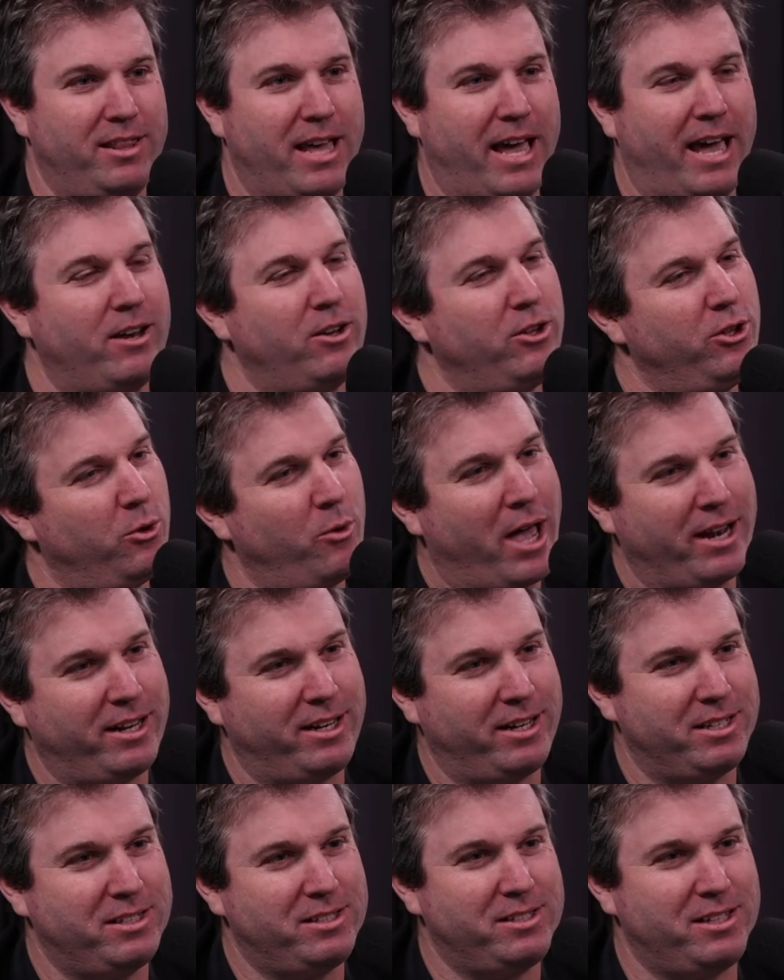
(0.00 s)
That you had
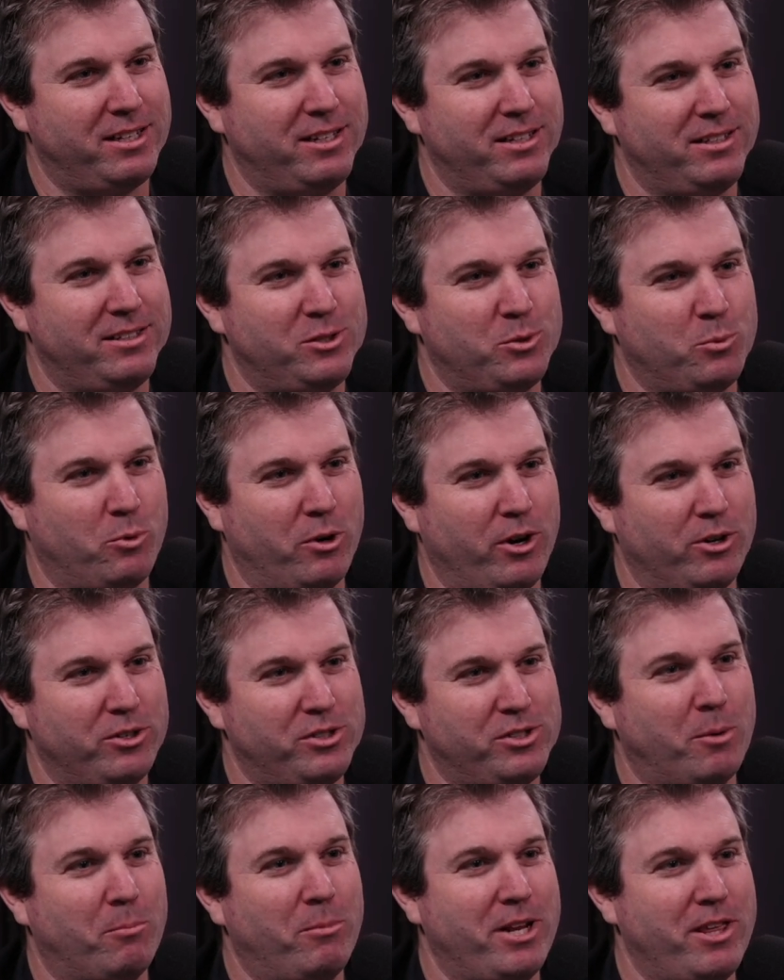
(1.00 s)
an instance where
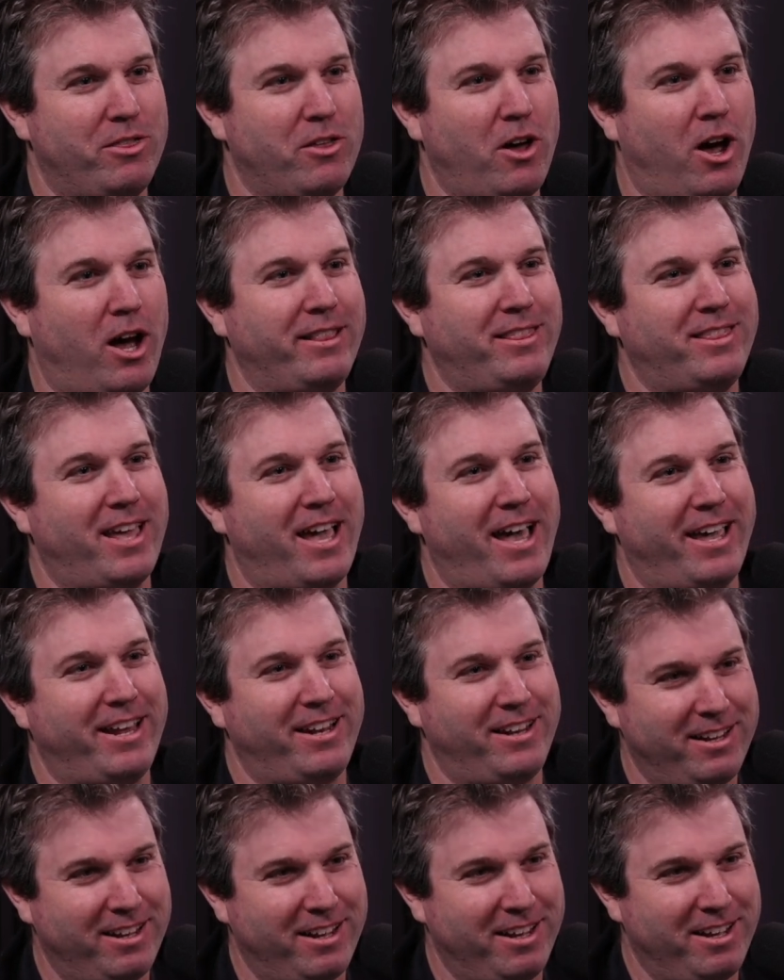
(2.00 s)
somebody thought
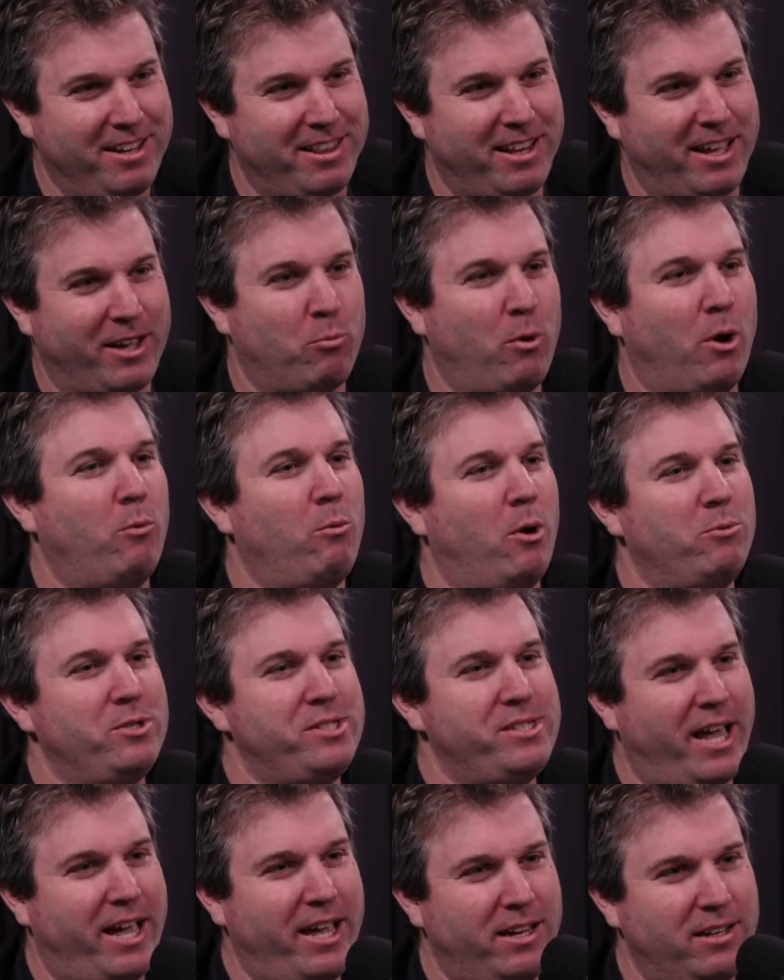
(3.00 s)
that, like, what
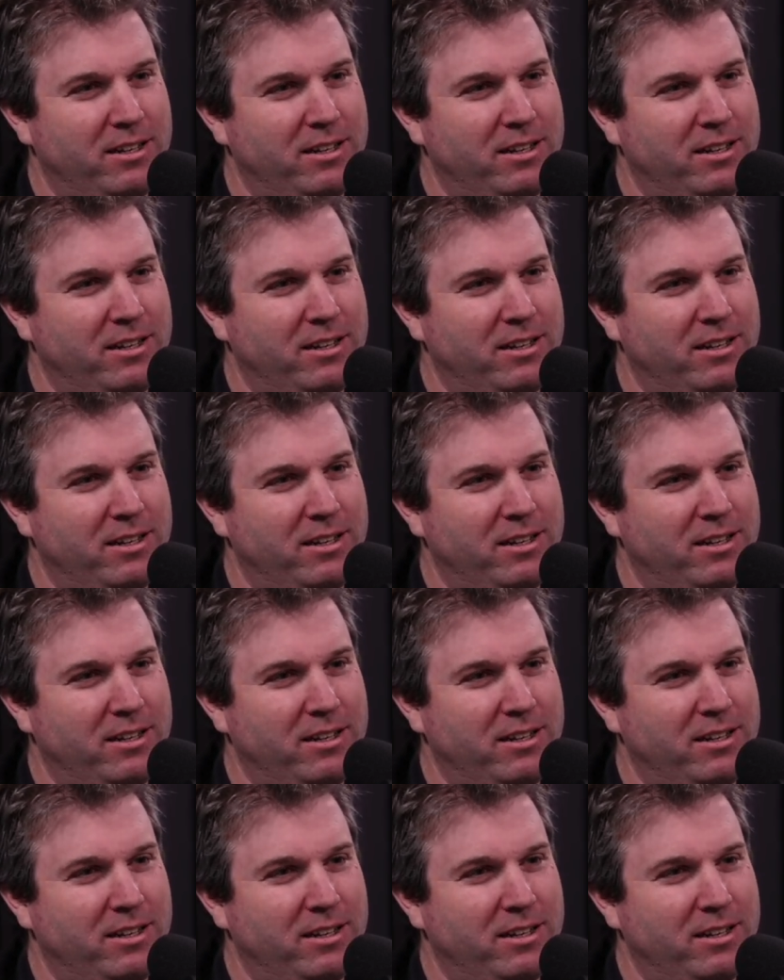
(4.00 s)
was that?